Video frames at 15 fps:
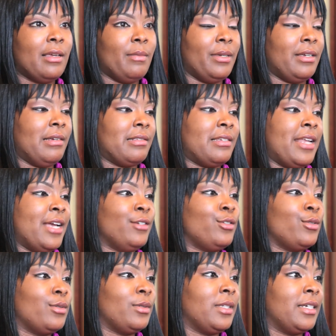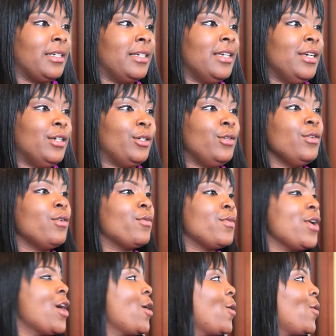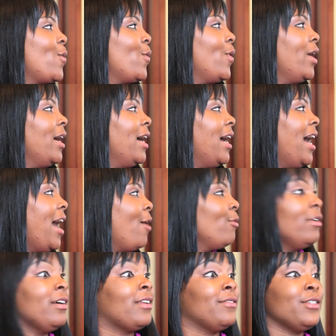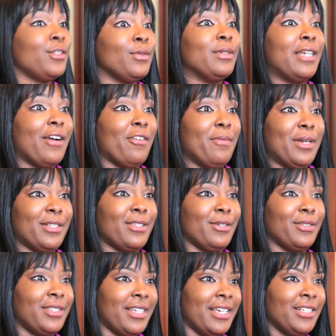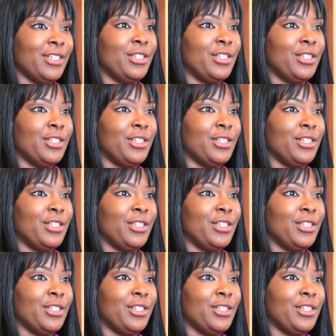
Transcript: because naturally you don't know how good of a student government association